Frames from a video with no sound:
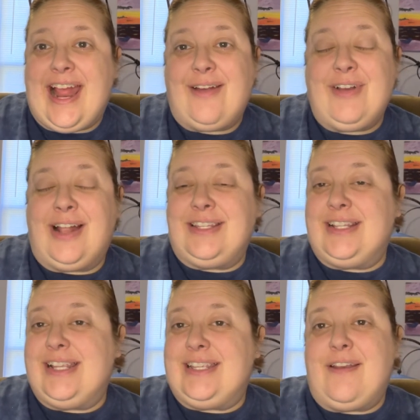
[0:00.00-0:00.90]
I have not
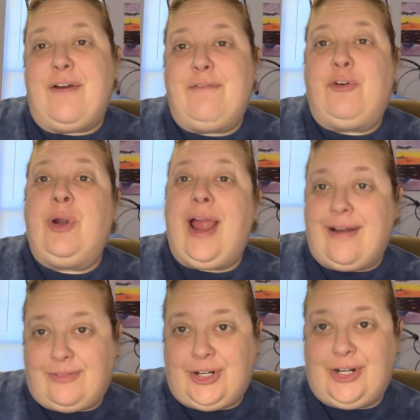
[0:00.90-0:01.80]
done this in
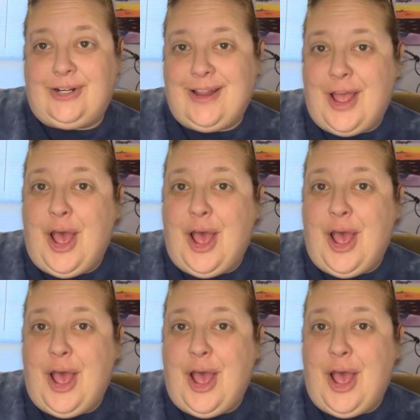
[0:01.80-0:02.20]
forever,